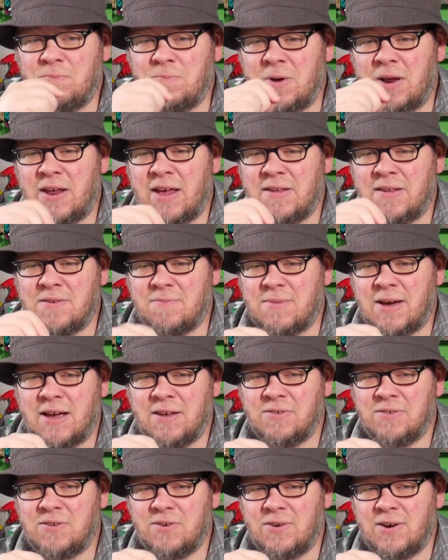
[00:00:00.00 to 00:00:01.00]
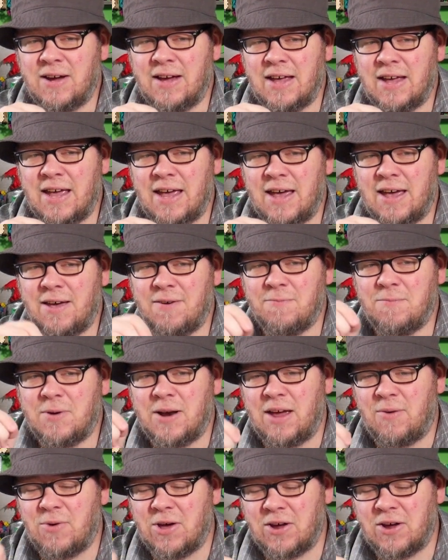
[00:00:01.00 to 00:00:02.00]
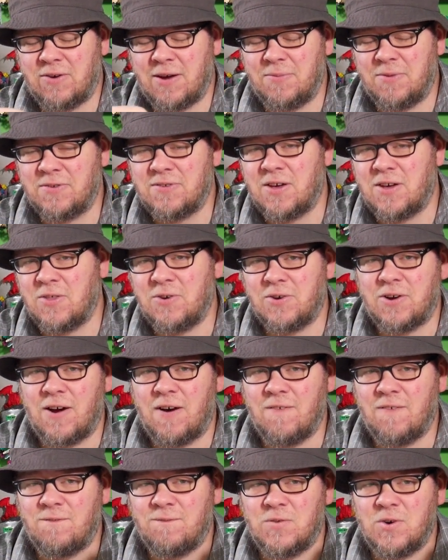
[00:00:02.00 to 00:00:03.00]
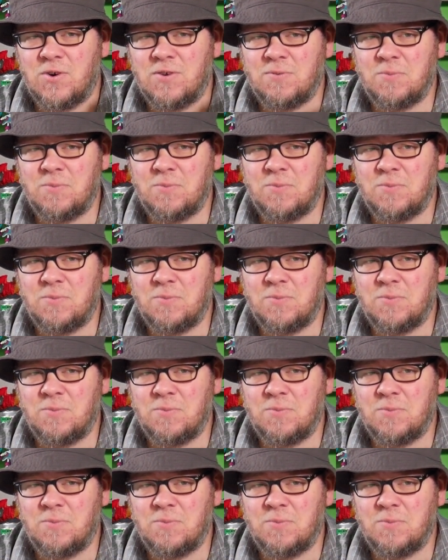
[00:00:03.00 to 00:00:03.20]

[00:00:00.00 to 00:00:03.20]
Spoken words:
but it has a monster I have, but I want to grab this other card first.